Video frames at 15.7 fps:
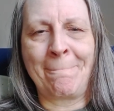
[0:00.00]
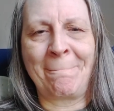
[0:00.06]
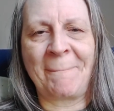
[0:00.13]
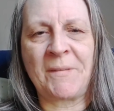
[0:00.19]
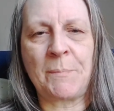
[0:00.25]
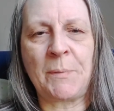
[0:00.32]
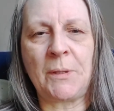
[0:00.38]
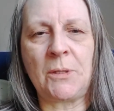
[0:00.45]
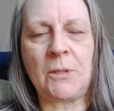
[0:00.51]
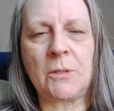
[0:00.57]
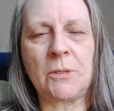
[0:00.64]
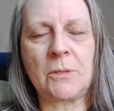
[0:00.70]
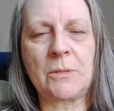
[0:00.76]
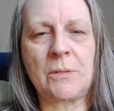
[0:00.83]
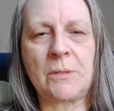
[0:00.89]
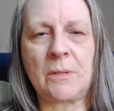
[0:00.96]
it's been
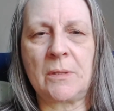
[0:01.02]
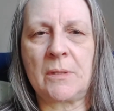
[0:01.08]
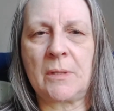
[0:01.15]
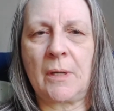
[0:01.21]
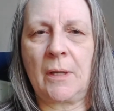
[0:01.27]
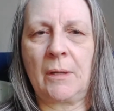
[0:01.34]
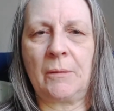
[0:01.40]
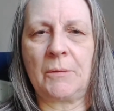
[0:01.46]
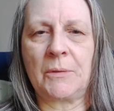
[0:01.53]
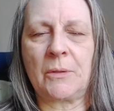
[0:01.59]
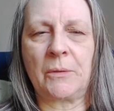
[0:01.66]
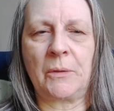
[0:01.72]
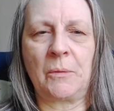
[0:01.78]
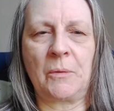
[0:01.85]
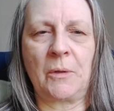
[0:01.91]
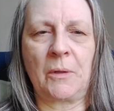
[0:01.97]
years since I was
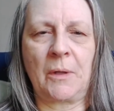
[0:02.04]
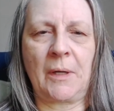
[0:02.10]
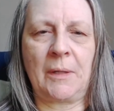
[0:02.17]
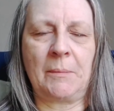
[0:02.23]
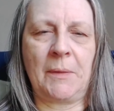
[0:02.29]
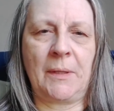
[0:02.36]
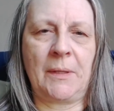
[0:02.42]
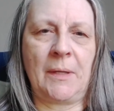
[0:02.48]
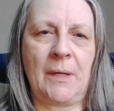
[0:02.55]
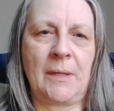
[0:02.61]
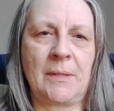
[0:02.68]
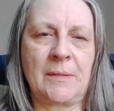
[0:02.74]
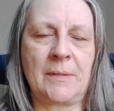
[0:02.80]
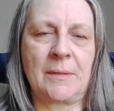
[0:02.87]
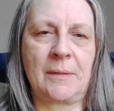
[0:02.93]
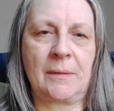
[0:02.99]
going to work on
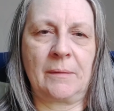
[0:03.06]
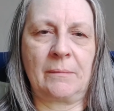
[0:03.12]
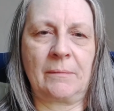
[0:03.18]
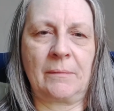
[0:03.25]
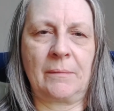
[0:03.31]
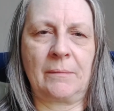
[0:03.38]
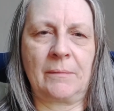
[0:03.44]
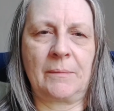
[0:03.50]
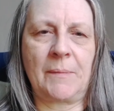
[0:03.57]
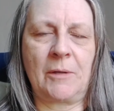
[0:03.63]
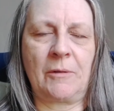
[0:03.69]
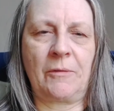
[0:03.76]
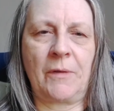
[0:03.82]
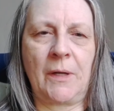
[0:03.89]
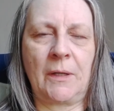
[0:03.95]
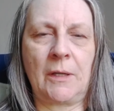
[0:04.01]
Mondays. Matter
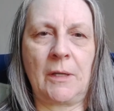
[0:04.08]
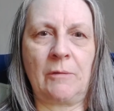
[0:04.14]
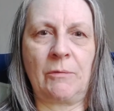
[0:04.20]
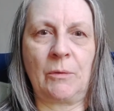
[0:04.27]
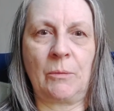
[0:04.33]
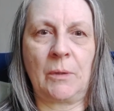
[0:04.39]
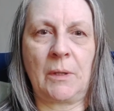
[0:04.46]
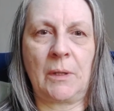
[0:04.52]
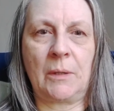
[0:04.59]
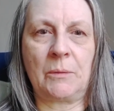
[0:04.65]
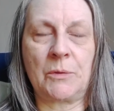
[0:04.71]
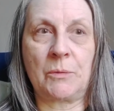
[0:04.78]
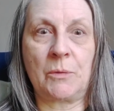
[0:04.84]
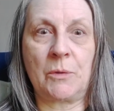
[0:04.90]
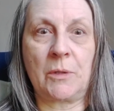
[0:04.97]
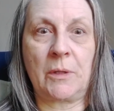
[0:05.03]
of fact, even when I
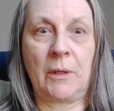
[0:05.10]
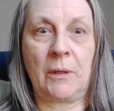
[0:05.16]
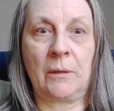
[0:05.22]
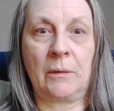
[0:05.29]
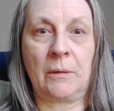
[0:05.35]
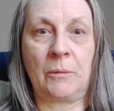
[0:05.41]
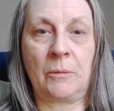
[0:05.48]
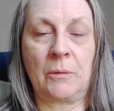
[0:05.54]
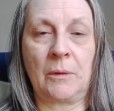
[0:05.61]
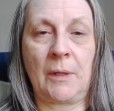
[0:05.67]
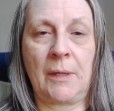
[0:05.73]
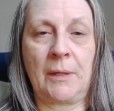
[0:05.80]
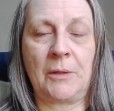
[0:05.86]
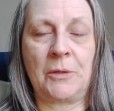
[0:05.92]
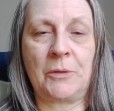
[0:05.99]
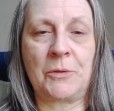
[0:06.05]
was working, there were a
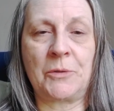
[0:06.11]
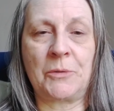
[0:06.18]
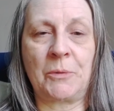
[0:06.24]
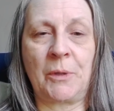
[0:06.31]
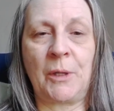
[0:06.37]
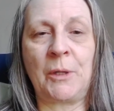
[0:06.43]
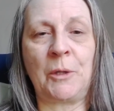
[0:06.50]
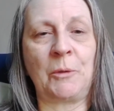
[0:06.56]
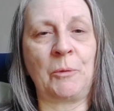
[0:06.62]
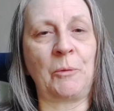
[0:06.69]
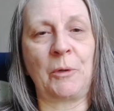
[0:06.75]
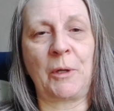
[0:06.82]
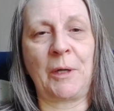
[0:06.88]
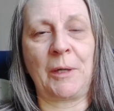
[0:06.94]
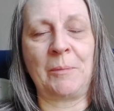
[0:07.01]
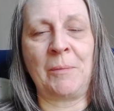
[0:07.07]
lot of years when I didn't
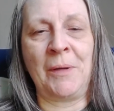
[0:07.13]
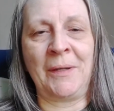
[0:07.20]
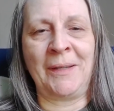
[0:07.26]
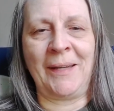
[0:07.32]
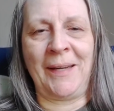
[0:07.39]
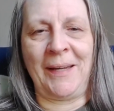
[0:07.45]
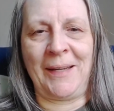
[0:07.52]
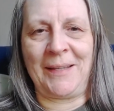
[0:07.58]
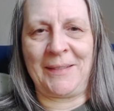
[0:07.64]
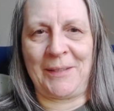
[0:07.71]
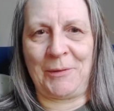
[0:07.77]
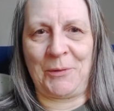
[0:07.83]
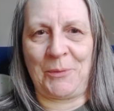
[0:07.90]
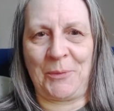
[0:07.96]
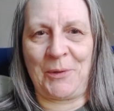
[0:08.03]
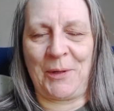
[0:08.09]
work on Mondays. I
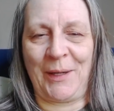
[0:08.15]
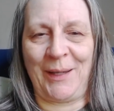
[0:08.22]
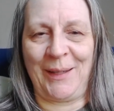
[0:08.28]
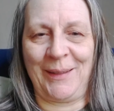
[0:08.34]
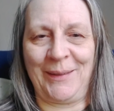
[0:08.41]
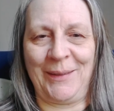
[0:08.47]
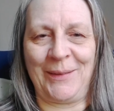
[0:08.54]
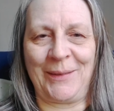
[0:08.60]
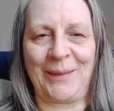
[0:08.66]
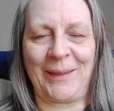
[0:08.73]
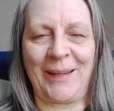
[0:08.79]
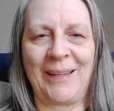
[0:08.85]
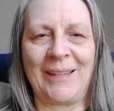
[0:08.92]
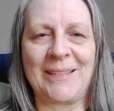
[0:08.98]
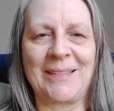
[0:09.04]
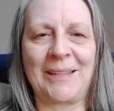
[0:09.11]
was working on other
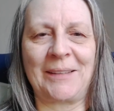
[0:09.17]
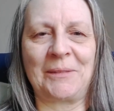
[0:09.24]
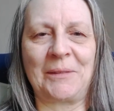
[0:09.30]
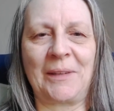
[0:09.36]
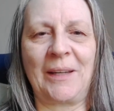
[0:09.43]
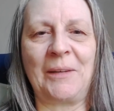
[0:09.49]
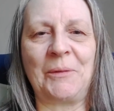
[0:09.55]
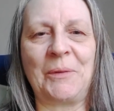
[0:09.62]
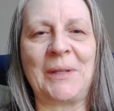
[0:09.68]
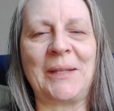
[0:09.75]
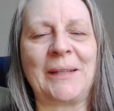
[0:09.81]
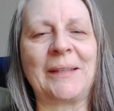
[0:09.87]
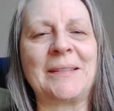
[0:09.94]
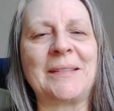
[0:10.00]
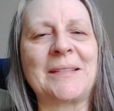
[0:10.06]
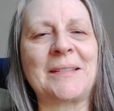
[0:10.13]
days, on
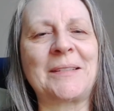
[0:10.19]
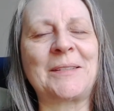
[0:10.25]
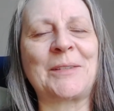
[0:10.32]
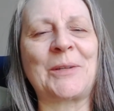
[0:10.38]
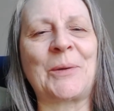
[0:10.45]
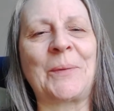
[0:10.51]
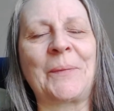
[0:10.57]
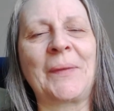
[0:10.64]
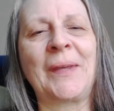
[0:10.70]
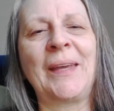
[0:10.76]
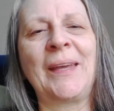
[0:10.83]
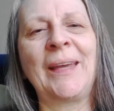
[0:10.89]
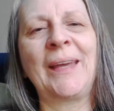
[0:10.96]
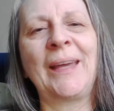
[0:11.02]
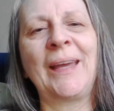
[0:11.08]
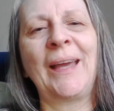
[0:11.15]
weekends. So
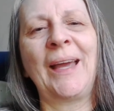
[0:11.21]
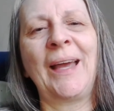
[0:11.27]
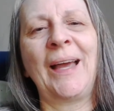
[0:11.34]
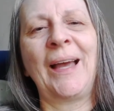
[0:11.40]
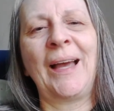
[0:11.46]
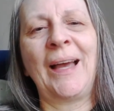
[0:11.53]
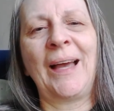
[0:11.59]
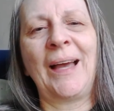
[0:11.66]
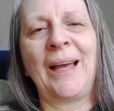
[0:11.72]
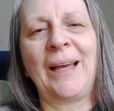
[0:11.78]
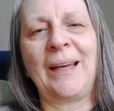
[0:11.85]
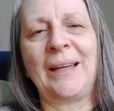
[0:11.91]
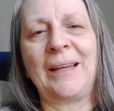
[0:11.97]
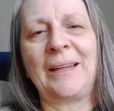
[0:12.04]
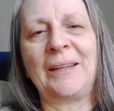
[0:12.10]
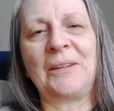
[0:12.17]

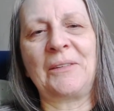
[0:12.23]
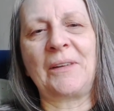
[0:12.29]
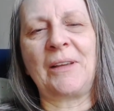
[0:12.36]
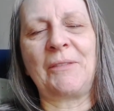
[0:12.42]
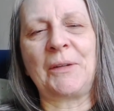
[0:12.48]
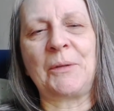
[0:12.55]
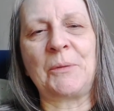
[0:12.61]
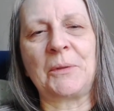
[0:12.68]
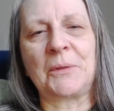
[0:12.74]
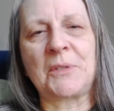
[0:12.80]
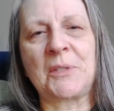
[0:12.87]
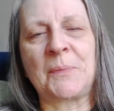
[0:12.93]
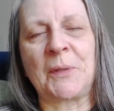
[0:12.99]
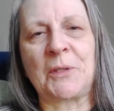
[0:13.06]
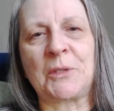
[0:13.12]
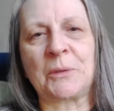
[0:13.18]
I don't have any real
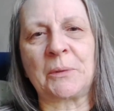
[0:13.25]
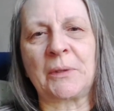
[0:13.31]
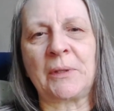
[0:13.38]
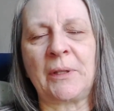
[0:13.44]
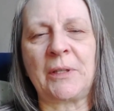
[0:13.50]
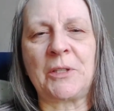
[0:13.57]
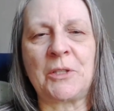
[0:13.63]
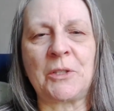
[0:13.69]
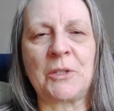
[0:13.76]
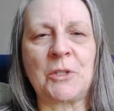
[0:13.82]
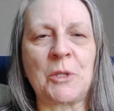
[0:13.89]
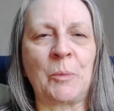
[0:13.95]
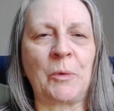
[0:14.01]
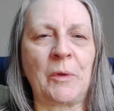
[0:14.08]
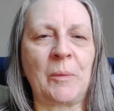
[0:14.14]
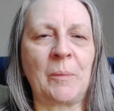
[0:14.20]
special
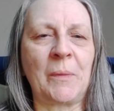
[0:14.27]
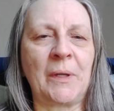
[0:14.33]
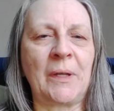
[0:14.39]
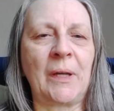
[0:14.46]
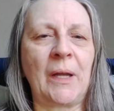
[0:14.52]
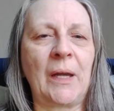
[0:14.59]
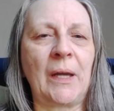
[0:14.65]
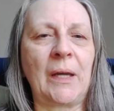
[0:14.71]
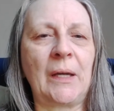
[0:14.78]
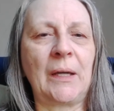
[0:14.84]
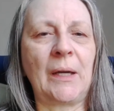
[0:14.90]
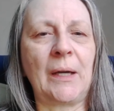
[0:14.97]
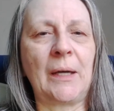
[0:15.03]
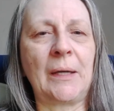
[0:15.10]
relationship with Monday.